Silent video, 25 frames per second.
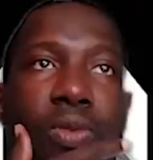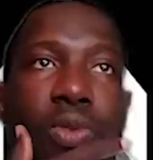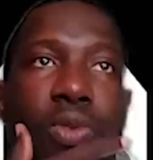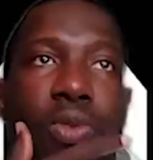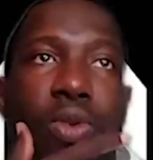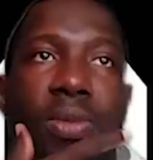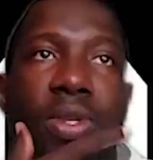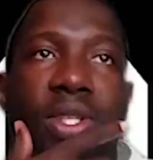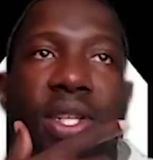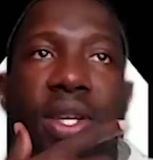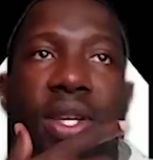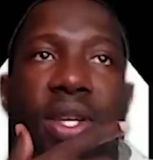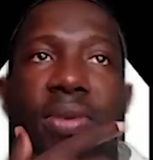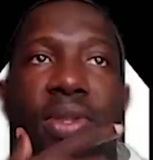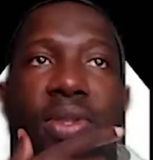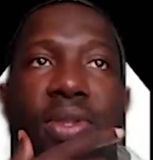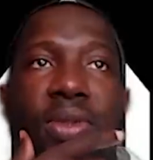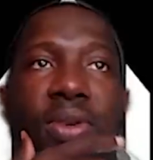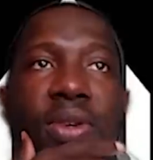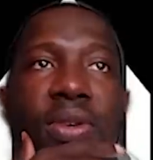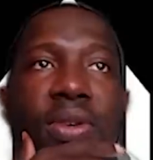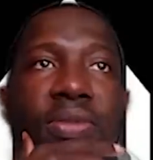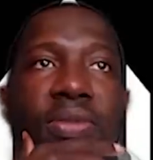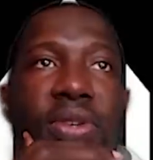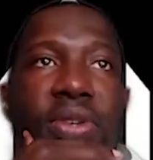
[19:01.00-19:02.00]
Romans chapter
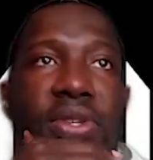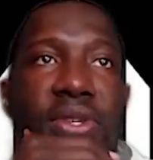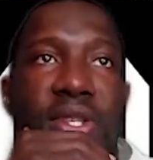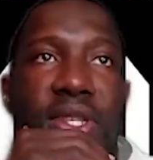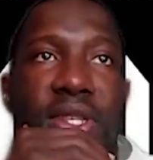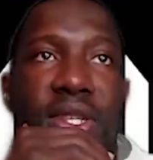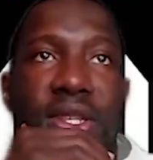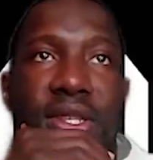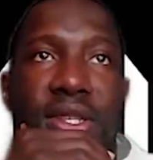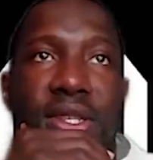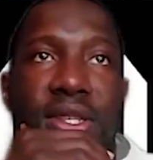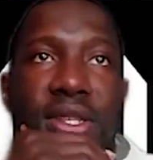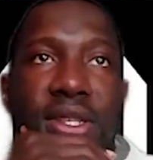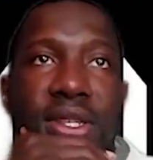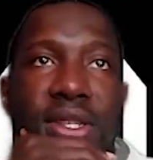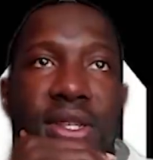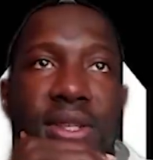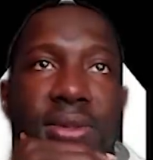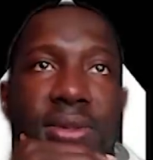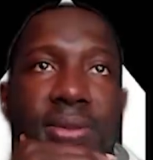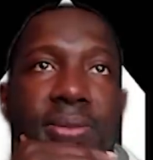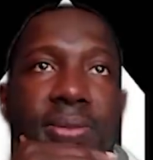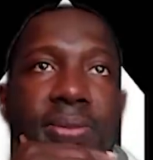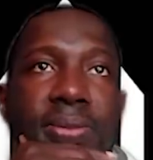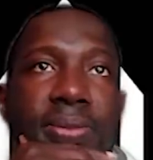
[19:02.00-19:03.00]
twelve, verse sixteen.